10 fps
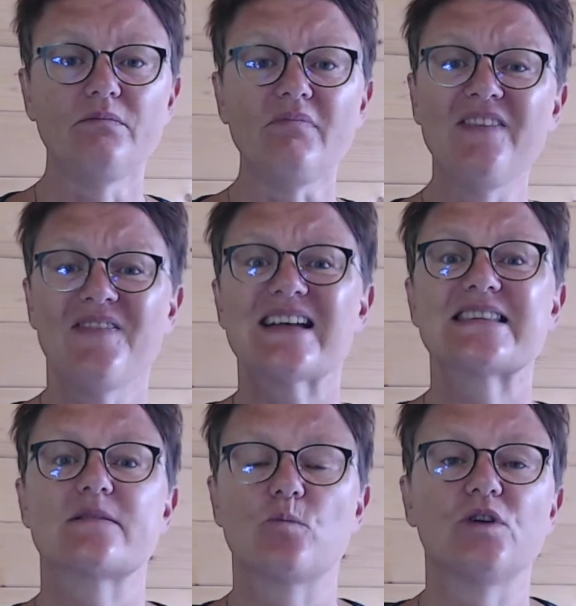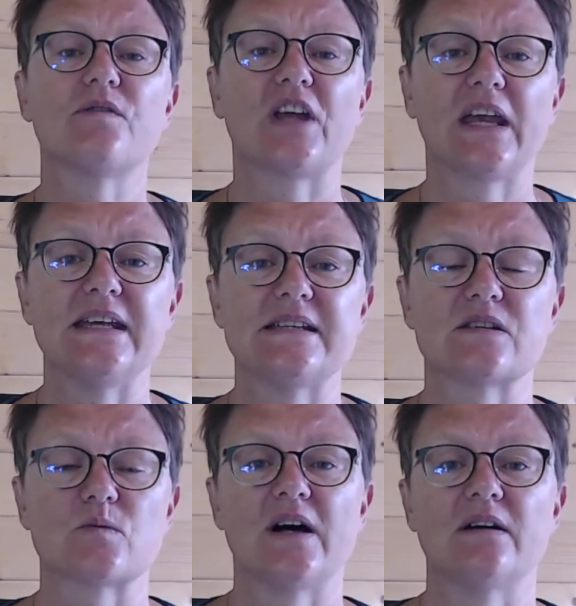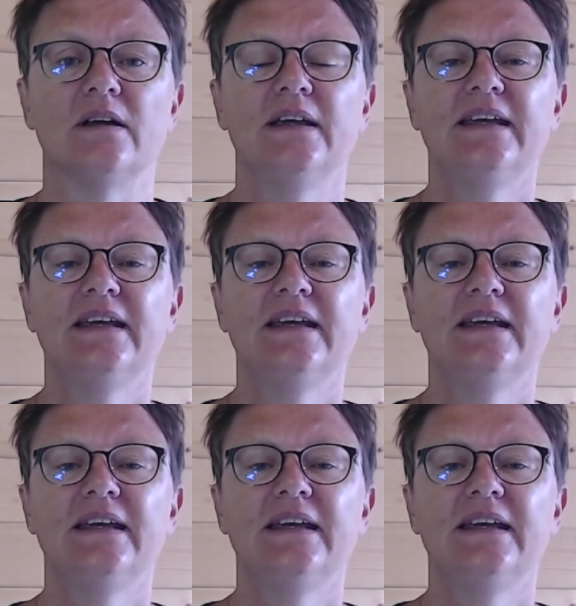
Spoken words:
And that's one of the keys as well,